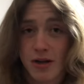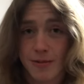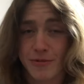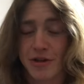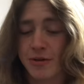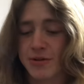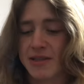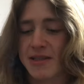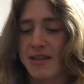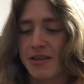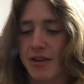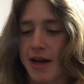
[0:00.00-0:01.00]
I'm closing
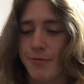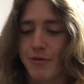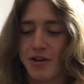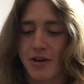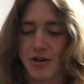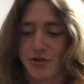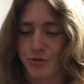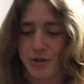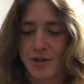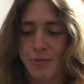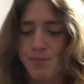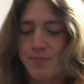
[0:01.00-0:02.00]
in on that 100.